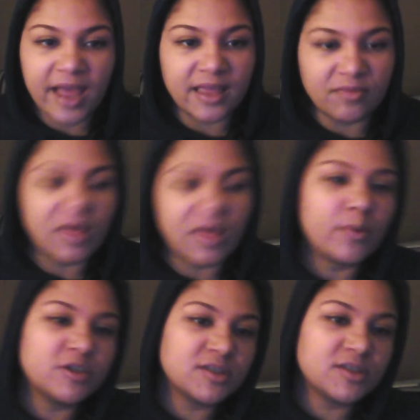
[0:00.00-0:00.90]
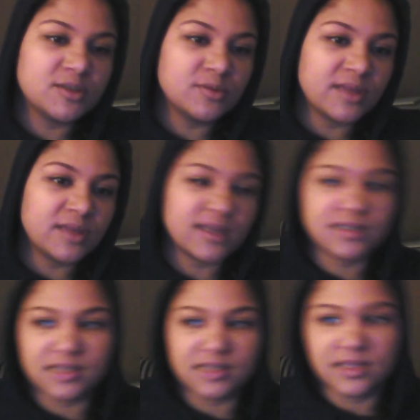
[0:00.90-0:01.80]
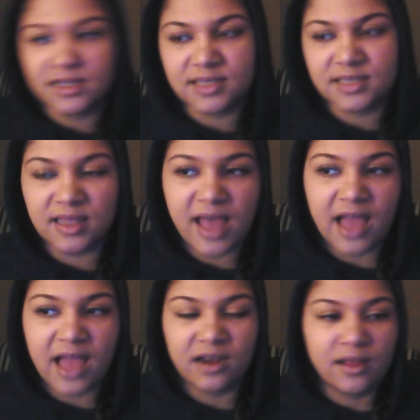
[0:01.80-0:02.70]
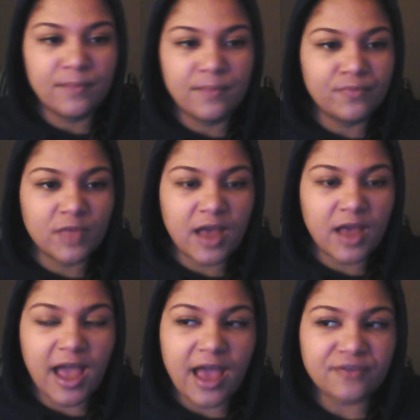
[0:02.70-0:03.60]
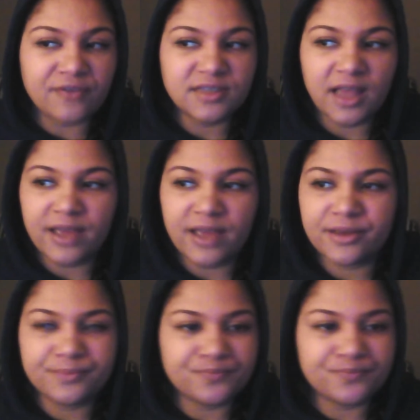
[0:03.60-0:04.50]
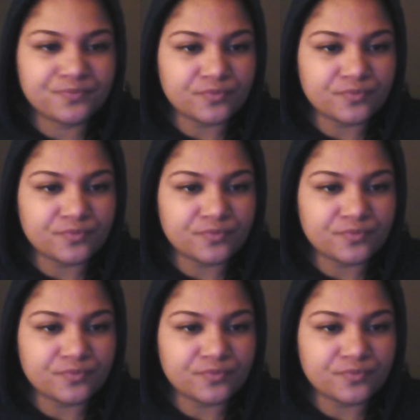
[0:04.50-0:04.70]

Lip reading: like if they would just do this and that, I have to like